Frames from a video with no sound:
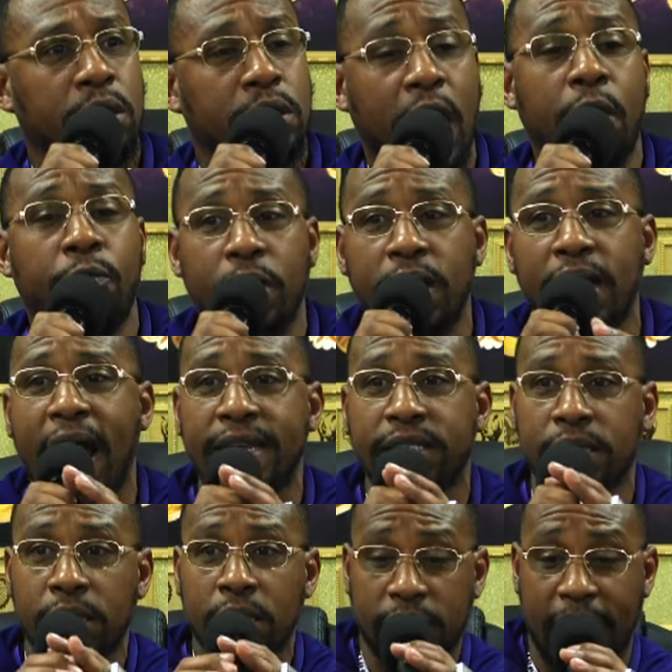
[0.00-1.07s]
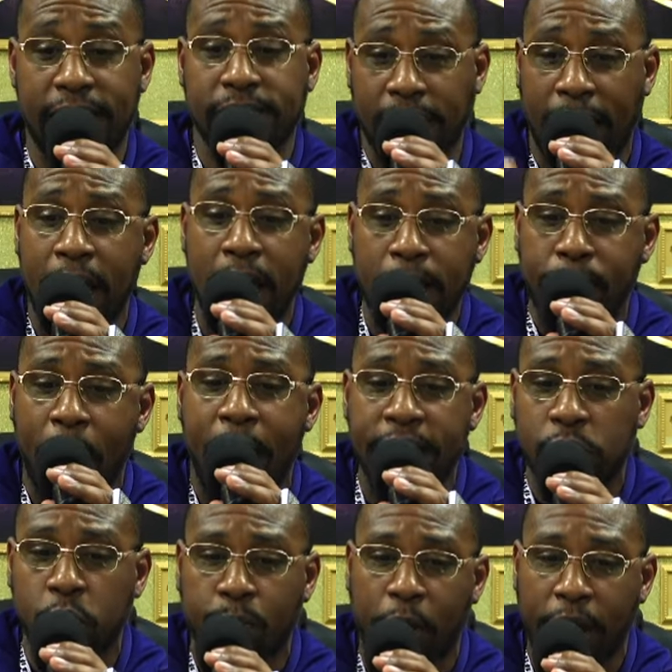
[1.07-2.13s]
Not realizing that same
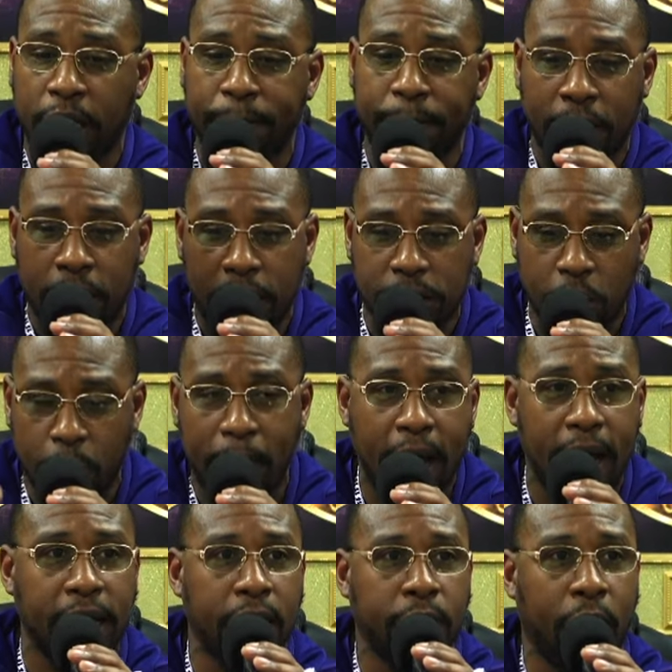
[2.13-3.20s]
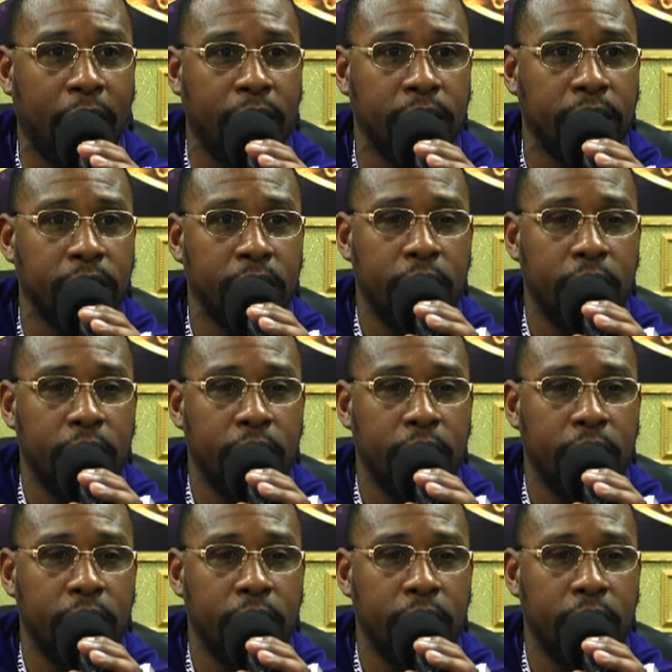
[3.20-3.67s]
bread you breaking because your mind ain't right